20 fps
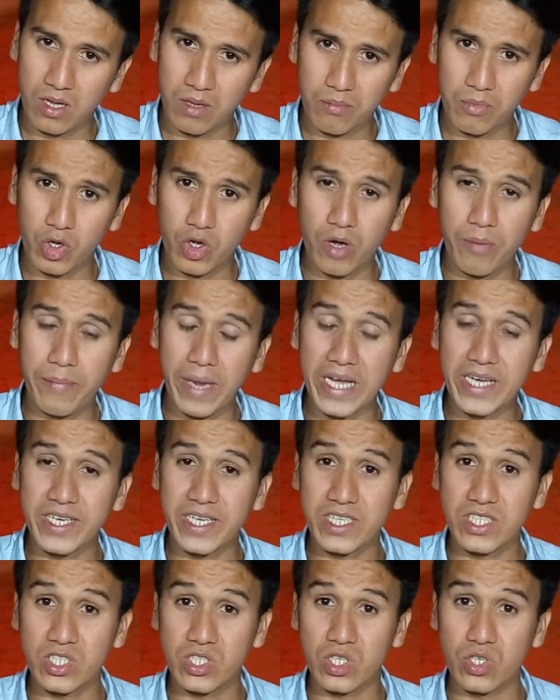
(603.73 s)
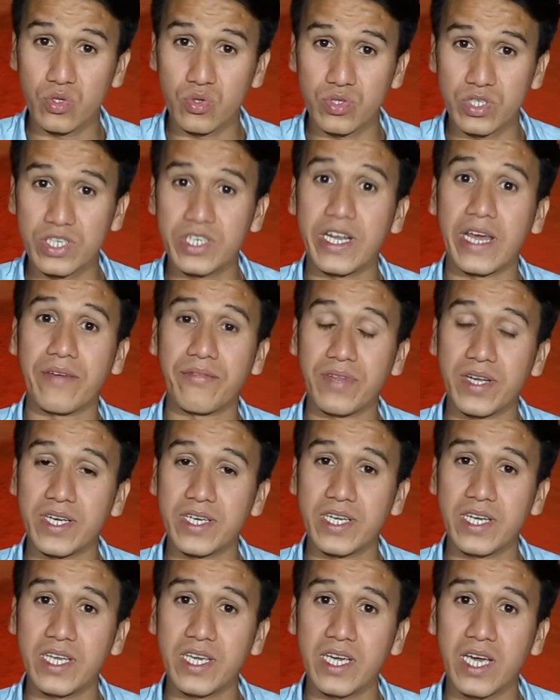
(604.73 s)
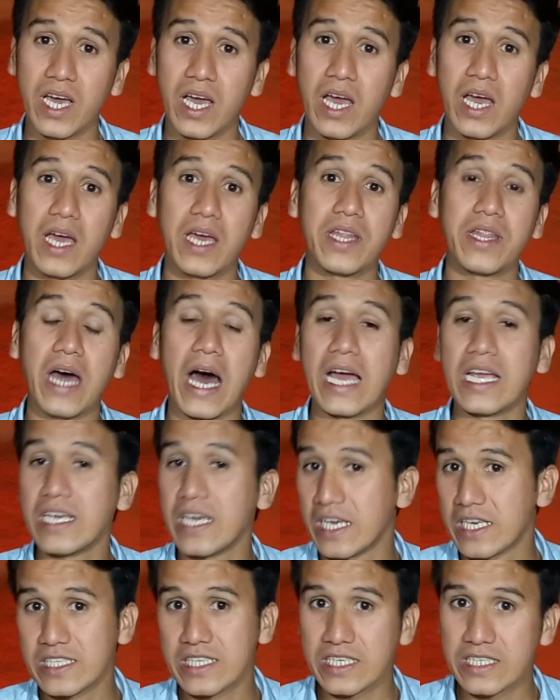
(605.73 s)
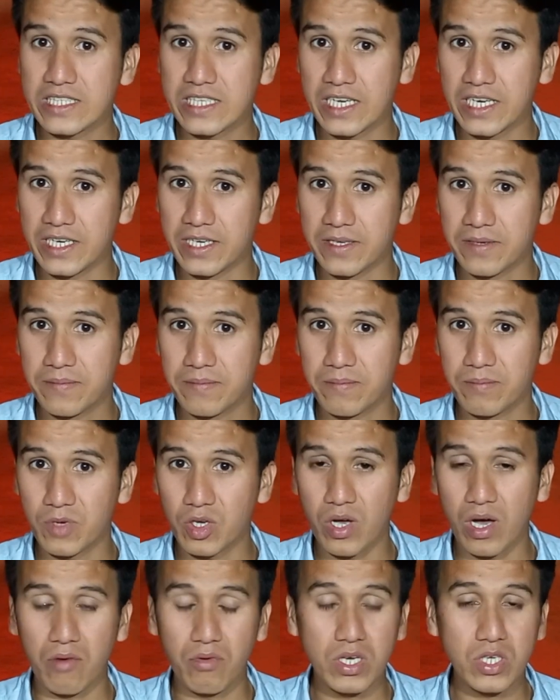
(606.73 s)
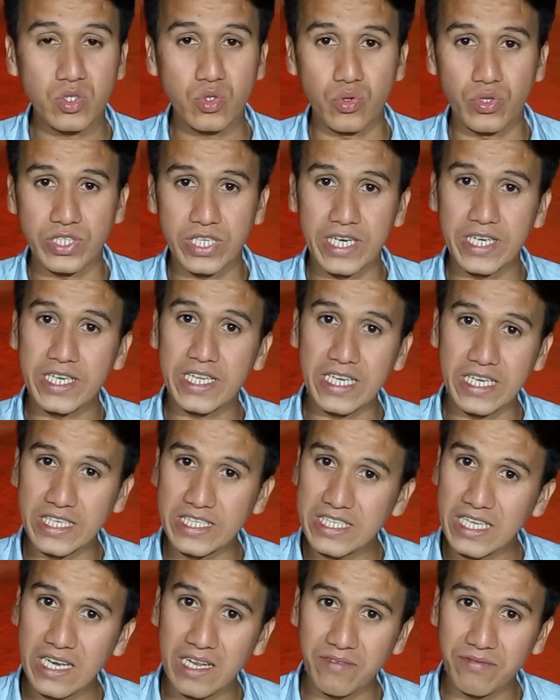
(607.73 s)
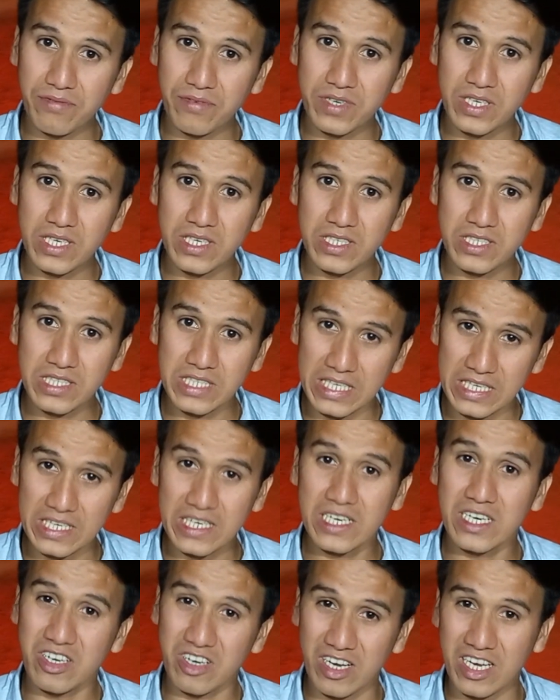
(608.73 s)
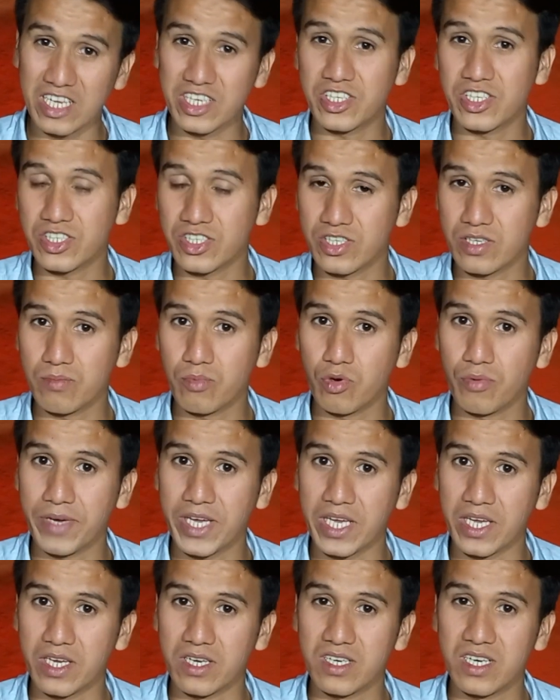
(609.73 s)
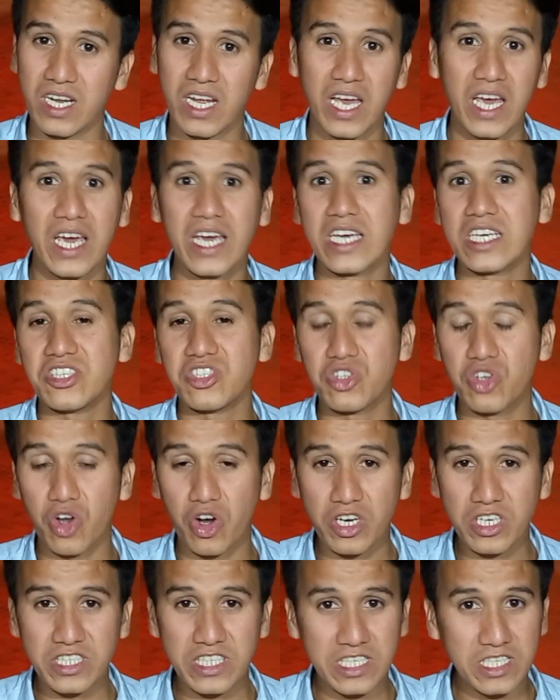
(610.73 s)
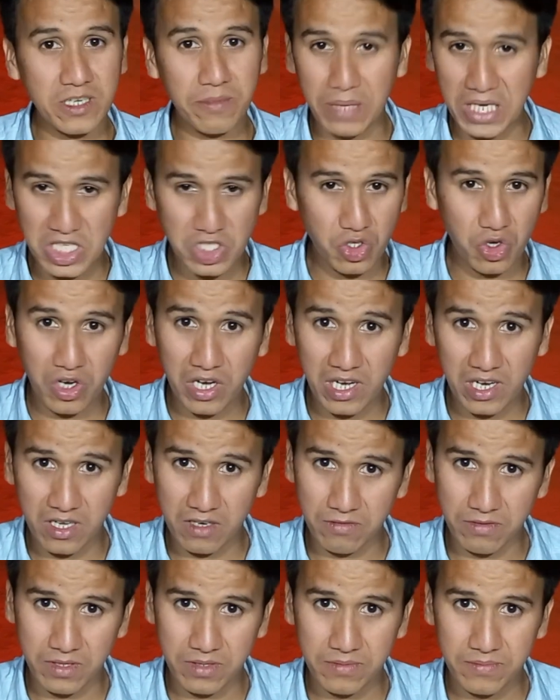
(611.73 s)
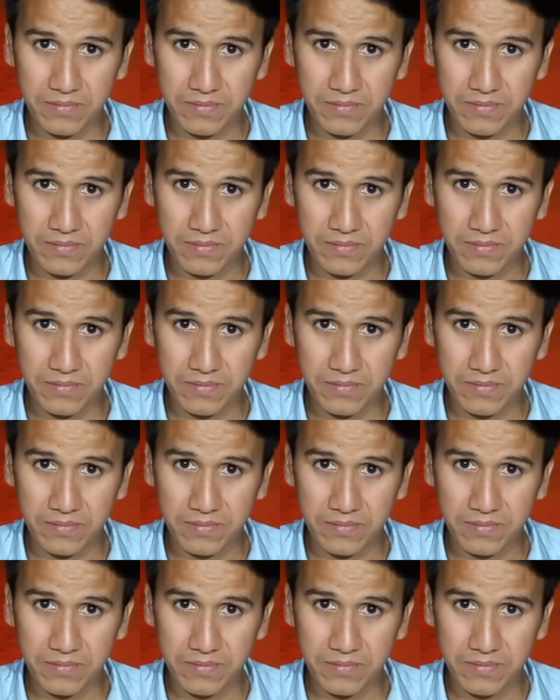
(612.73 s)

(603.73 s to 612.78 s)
Because marital institution, definitely, as I said, because our society, each and every single relationship over here is not just based on love,